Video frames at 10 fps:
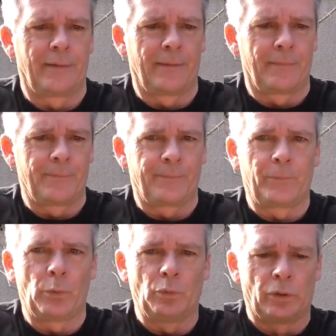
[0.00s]
Nice
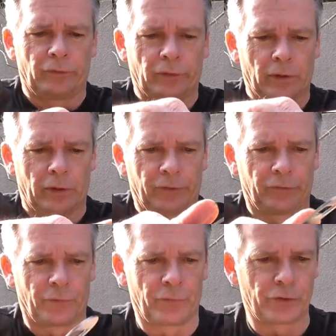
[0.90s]
little
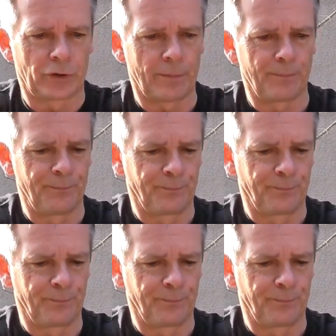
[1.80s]
hiss off the top.